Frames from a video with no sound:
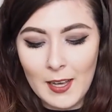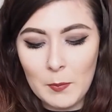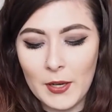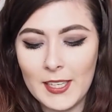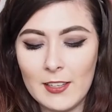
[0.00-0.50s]

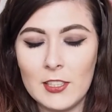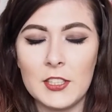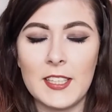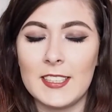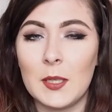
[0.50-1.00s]
But it literally
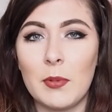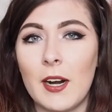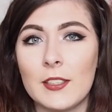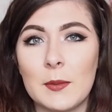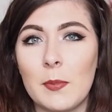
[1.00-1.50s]
just sets your
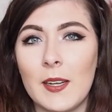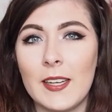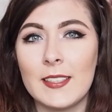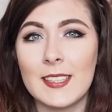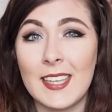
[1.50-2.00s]
brows in
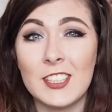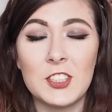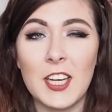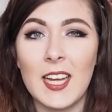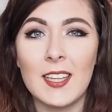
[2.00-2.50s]
place like a
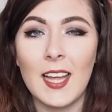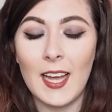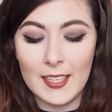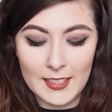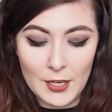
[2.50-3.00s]
gel,
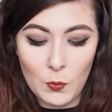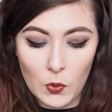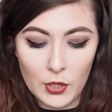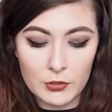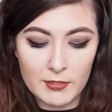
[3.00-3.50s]
and it
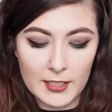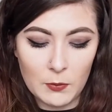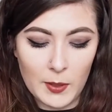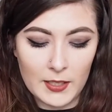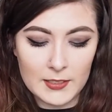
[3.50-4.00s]
works really
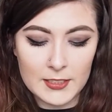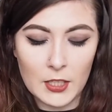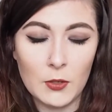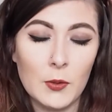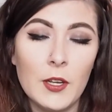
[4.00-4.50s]
well,
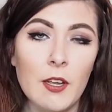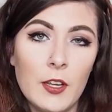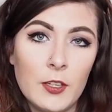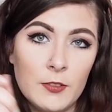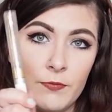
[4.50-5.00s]
so
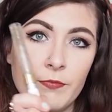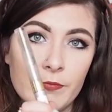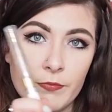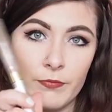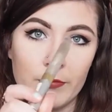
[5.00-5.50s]

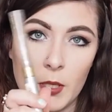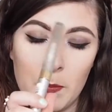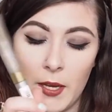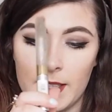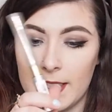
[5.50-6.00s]

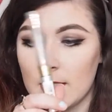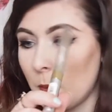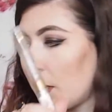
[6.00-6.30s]
pick this one